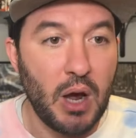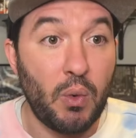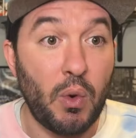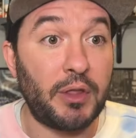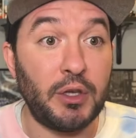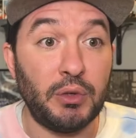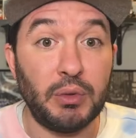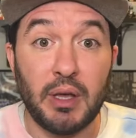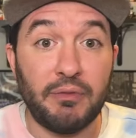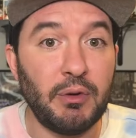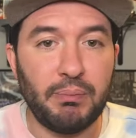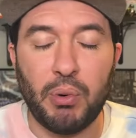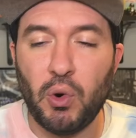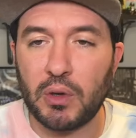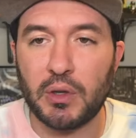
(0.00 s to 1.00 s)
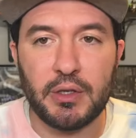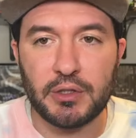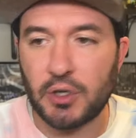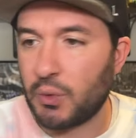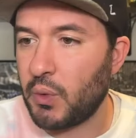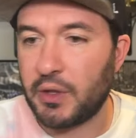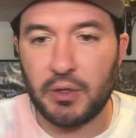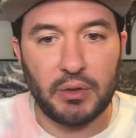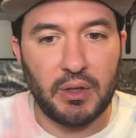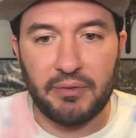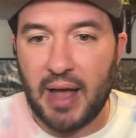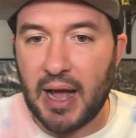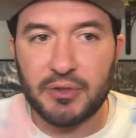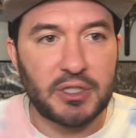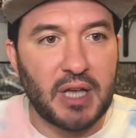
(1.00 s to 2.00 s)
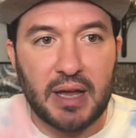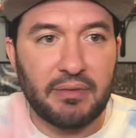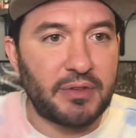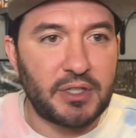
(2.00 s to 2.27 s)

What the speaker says: Whether you live in Portland or whether you live outside